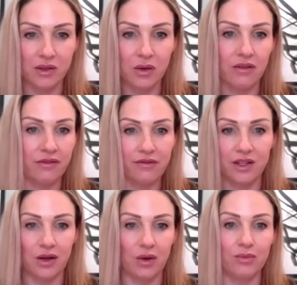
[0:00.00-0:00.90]
So if,
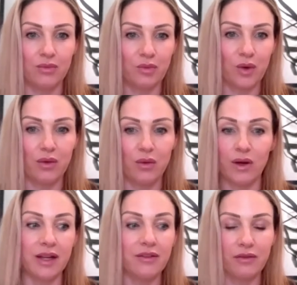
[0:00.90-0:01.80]

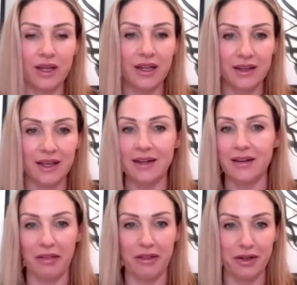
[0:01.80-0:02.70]
what if we hit
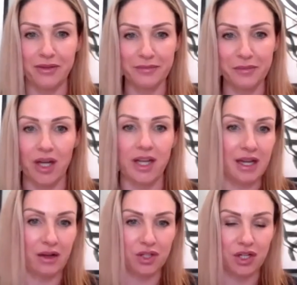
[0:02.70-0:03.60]
another market
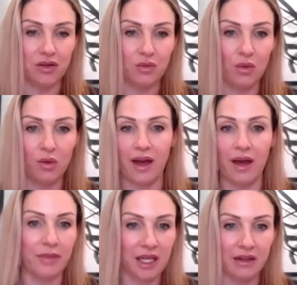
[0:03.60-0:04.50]
downturn? What will
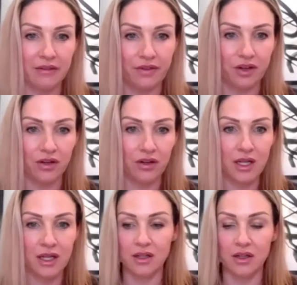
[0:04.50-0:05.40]
that mean for,
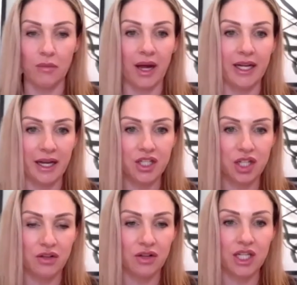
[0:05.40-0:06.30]
my next
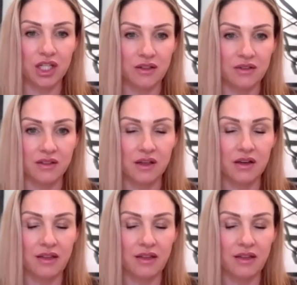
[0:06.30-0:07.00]
generations?